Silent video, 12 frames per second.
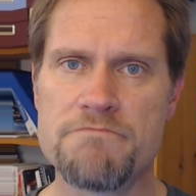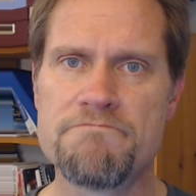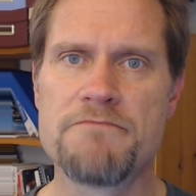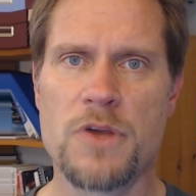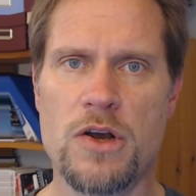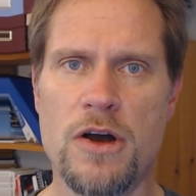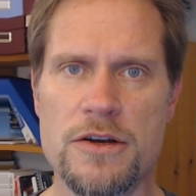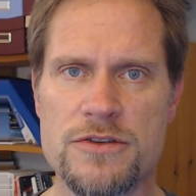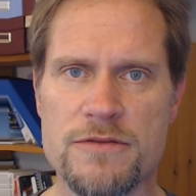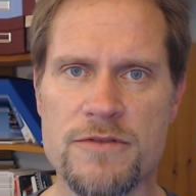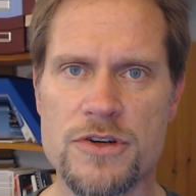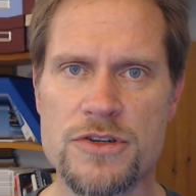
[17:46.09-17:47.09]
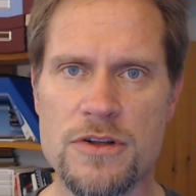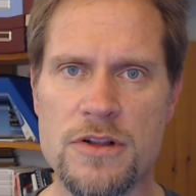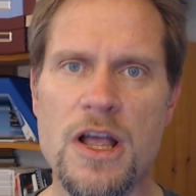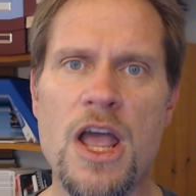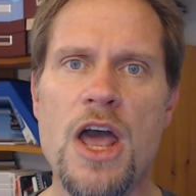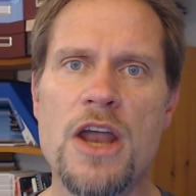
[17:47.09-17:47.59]
controversial,
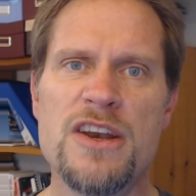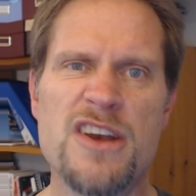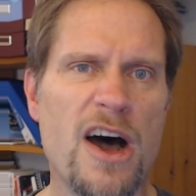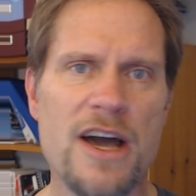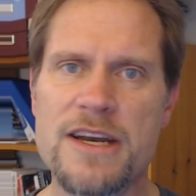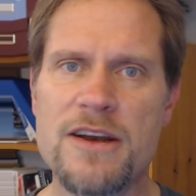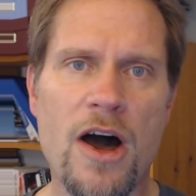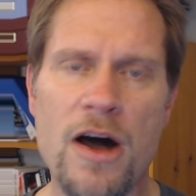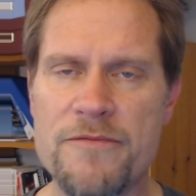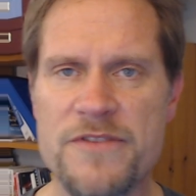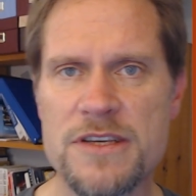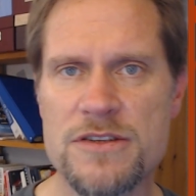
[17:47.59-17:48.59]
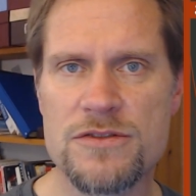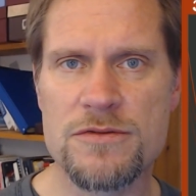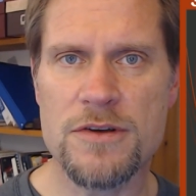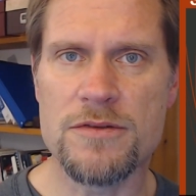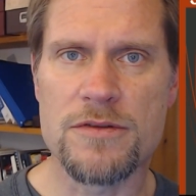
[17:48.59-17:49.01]
not an obvious truth.